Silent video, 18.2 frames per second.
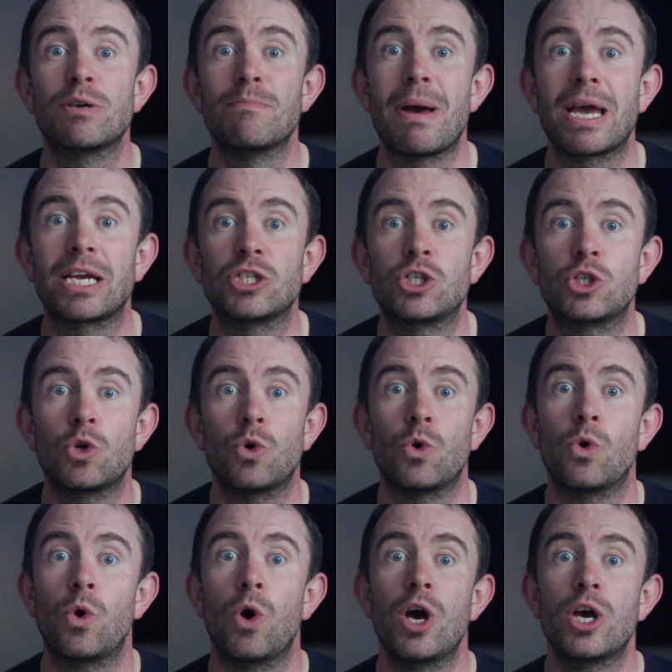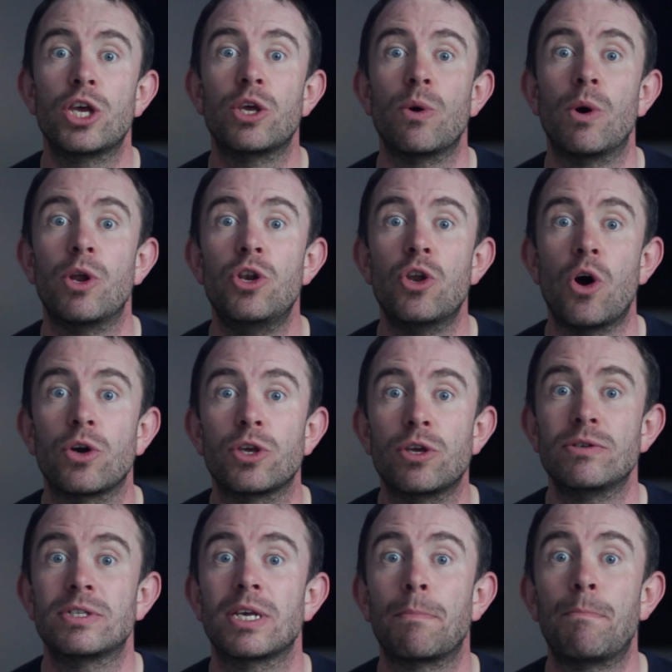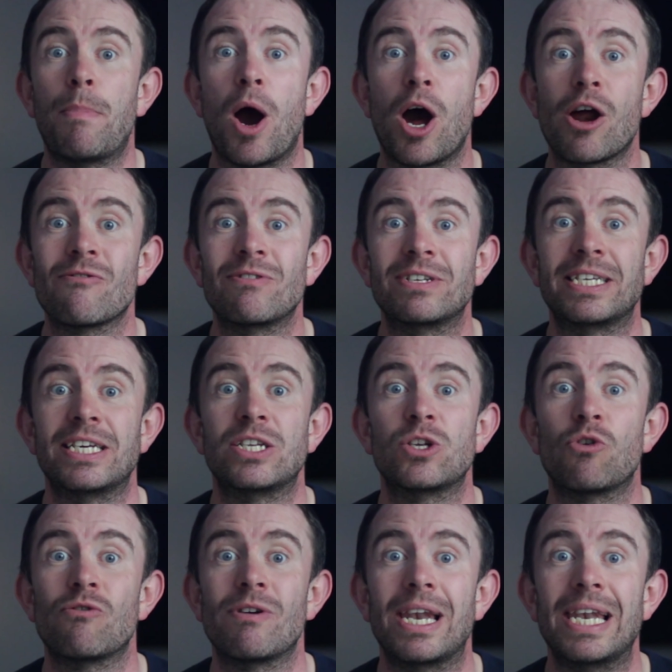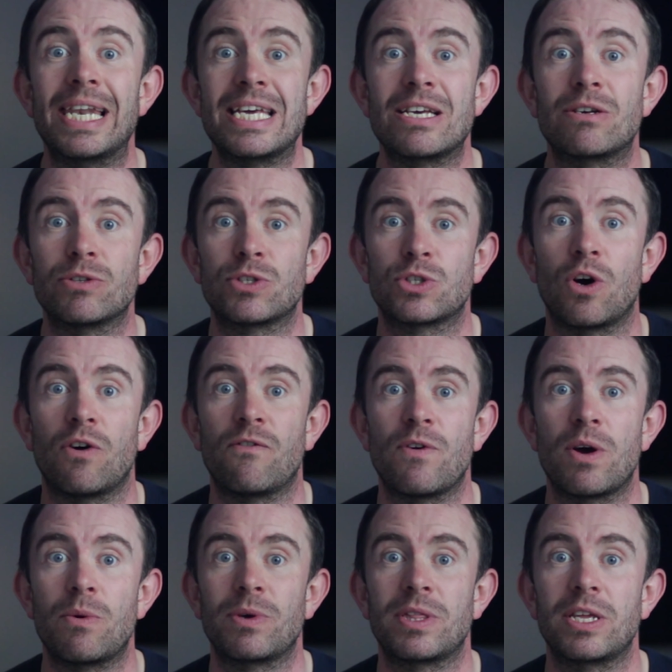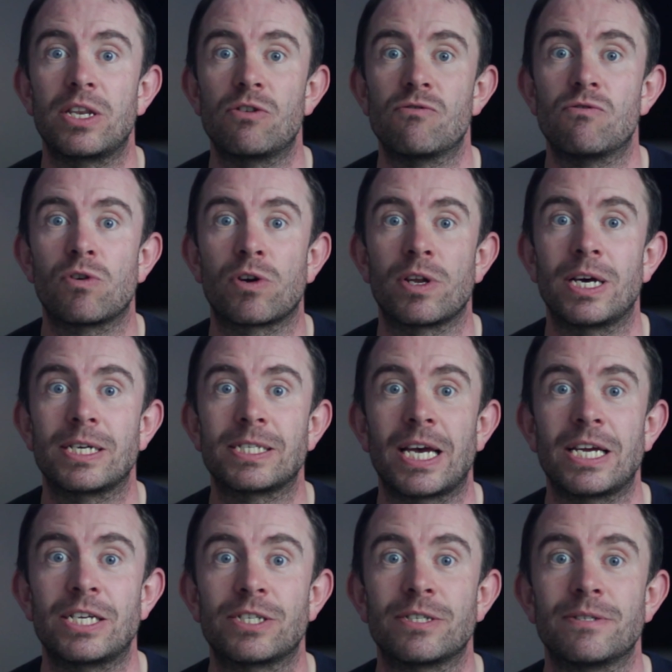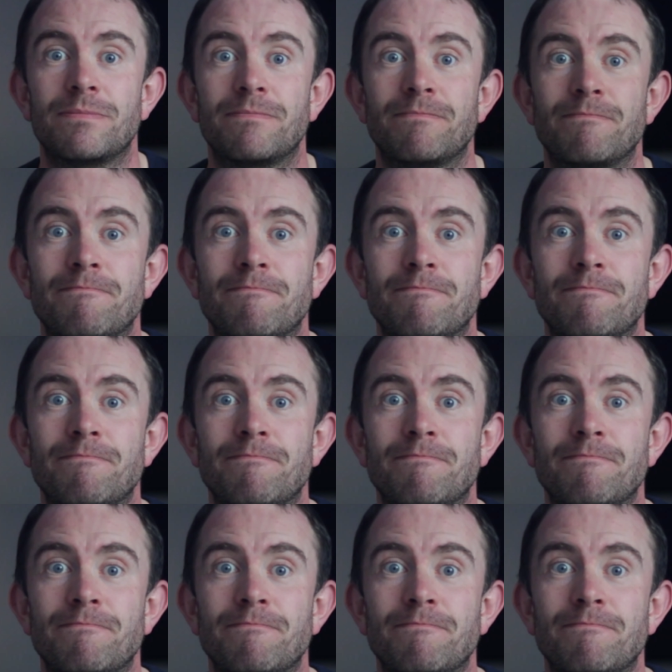you make sure you are not using pirated or illegal software within your organisation?